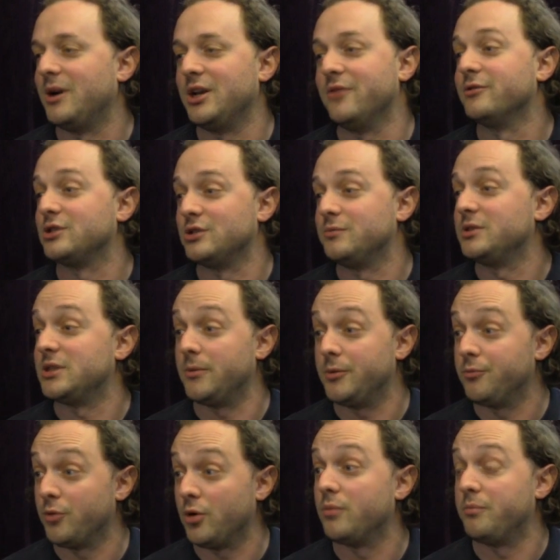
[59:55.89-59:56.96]
Evil since we said we
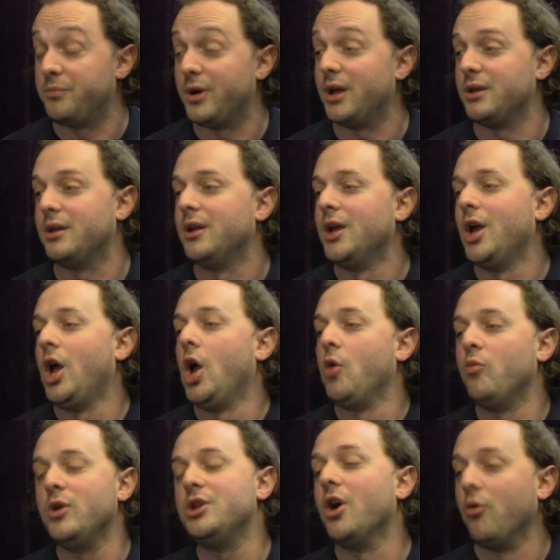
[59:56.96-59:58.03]
weren't, but
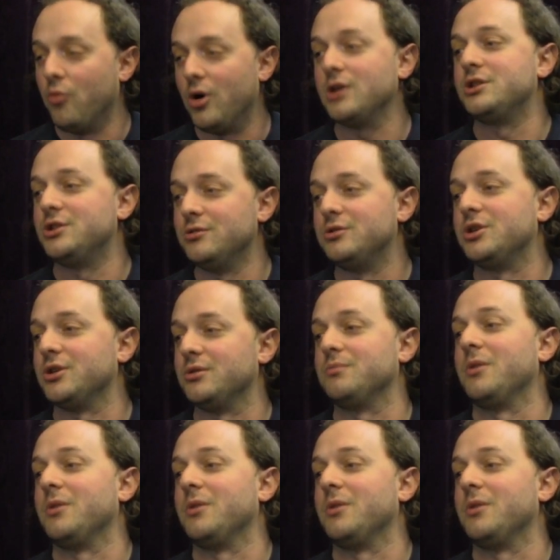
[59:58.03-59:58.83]
we don't want you to